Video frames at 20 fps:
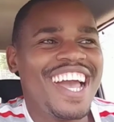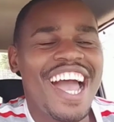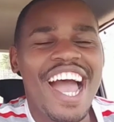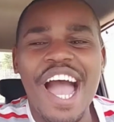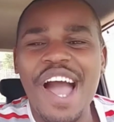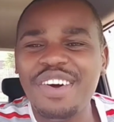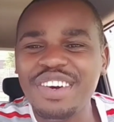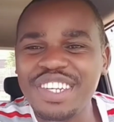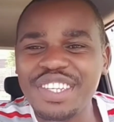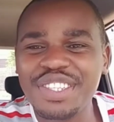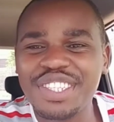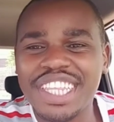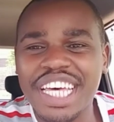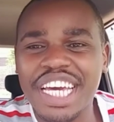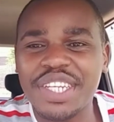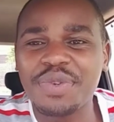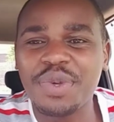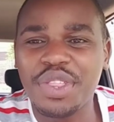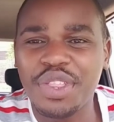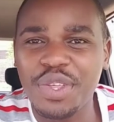How do you start
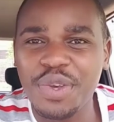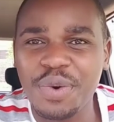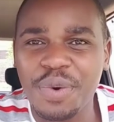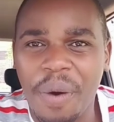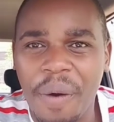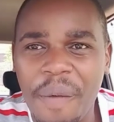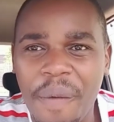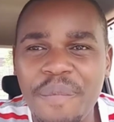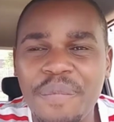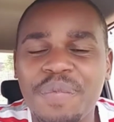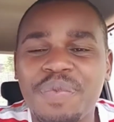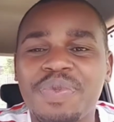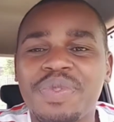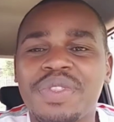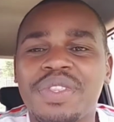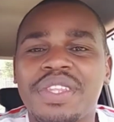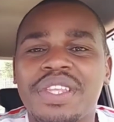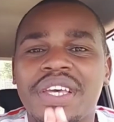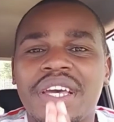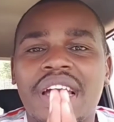with you?
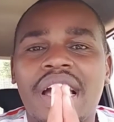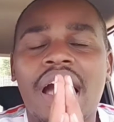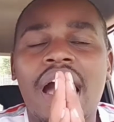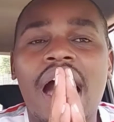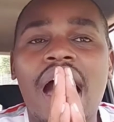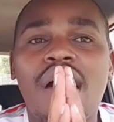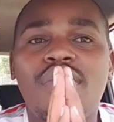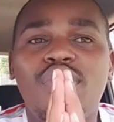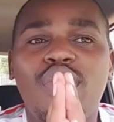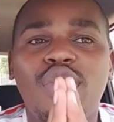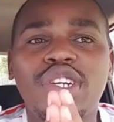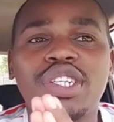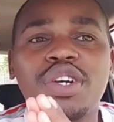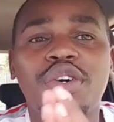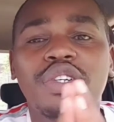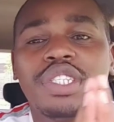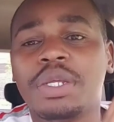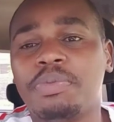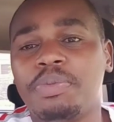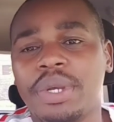Avoid
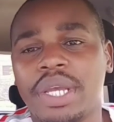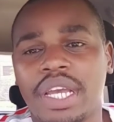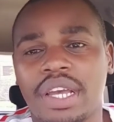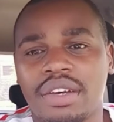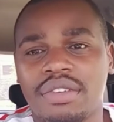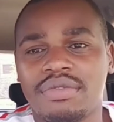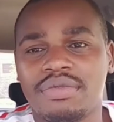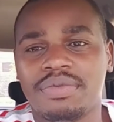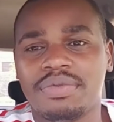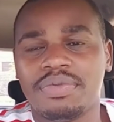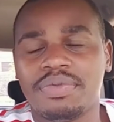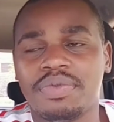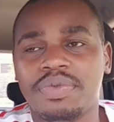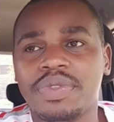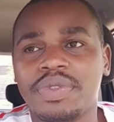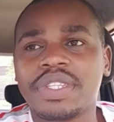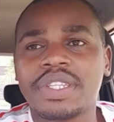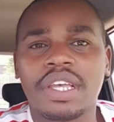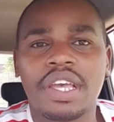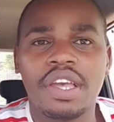gossiping.
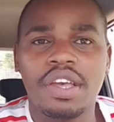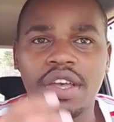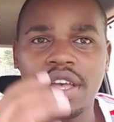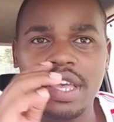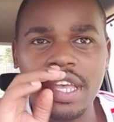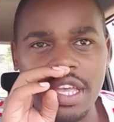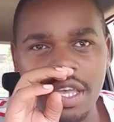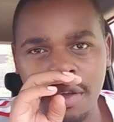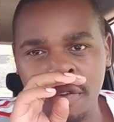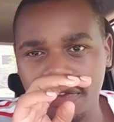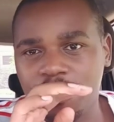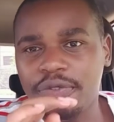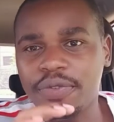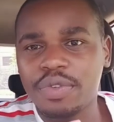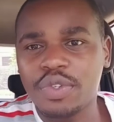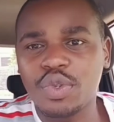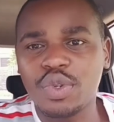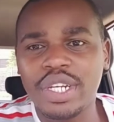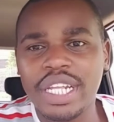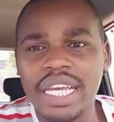If
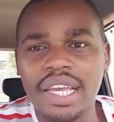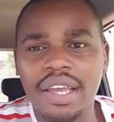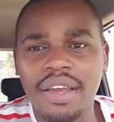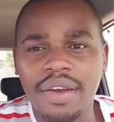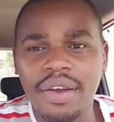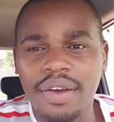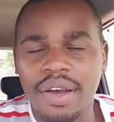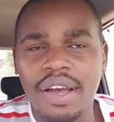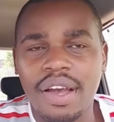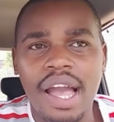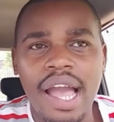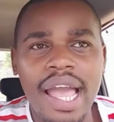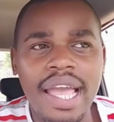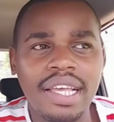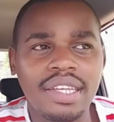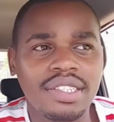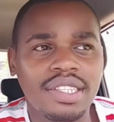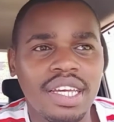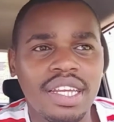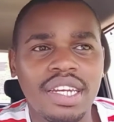today I,
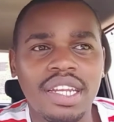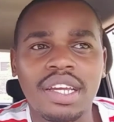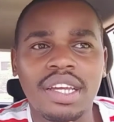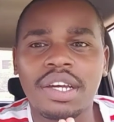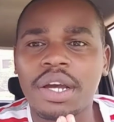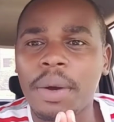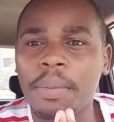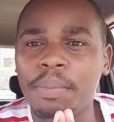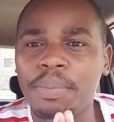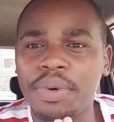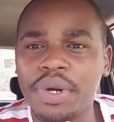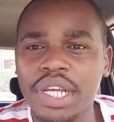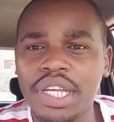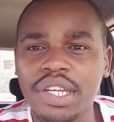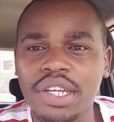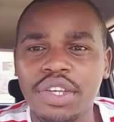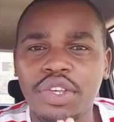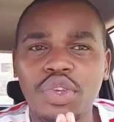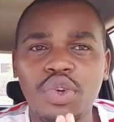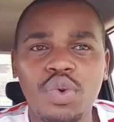as Eric, bring
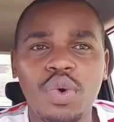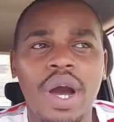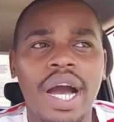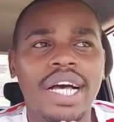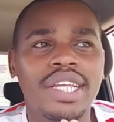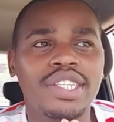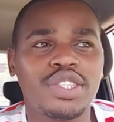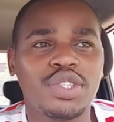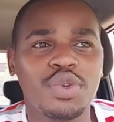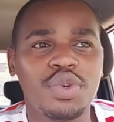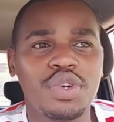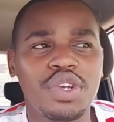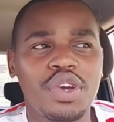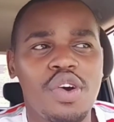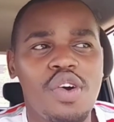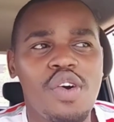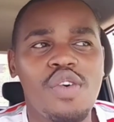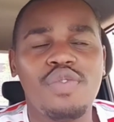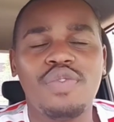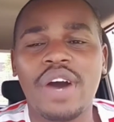you a story
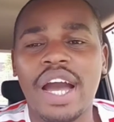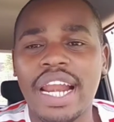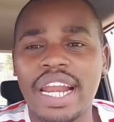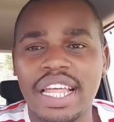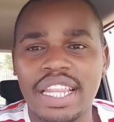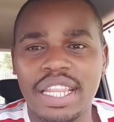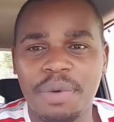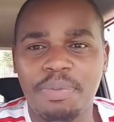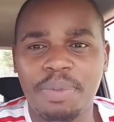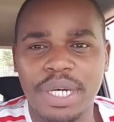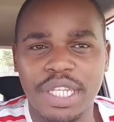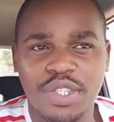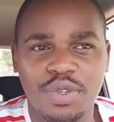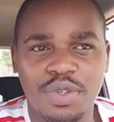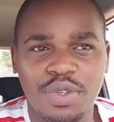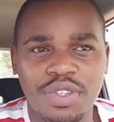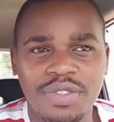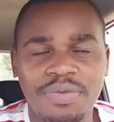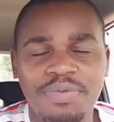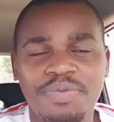of another
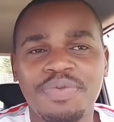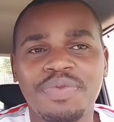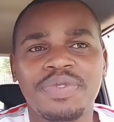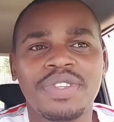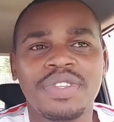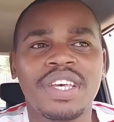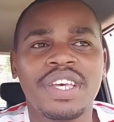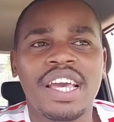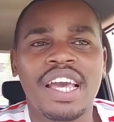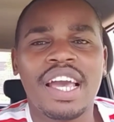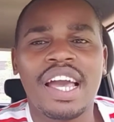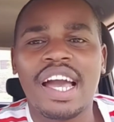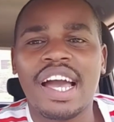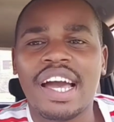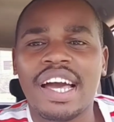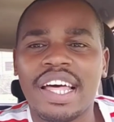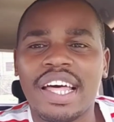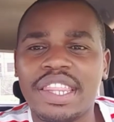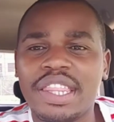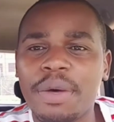person,
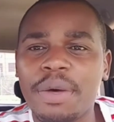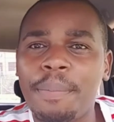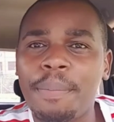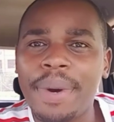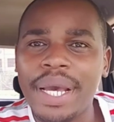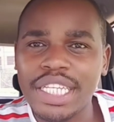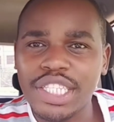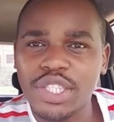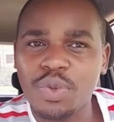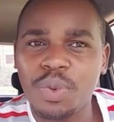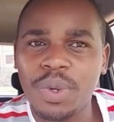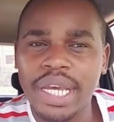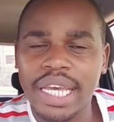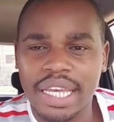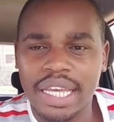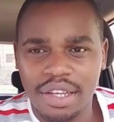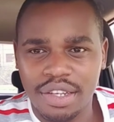the best way